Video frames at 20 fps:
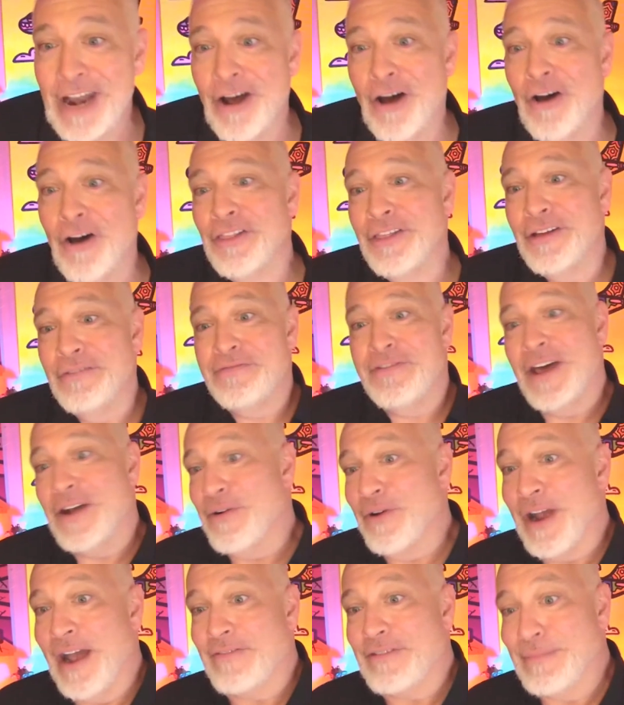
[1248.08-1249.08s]
And all the
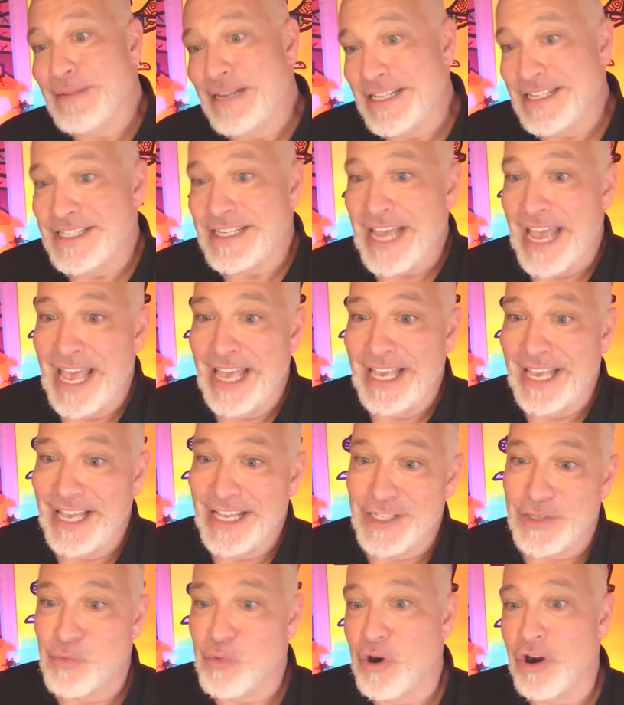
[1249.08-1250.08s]
federal government is saying
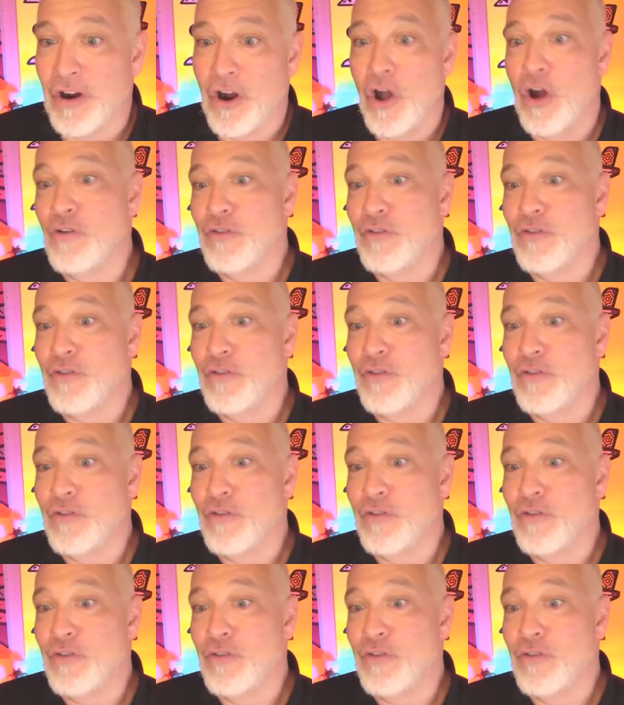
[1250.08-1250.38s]
is we're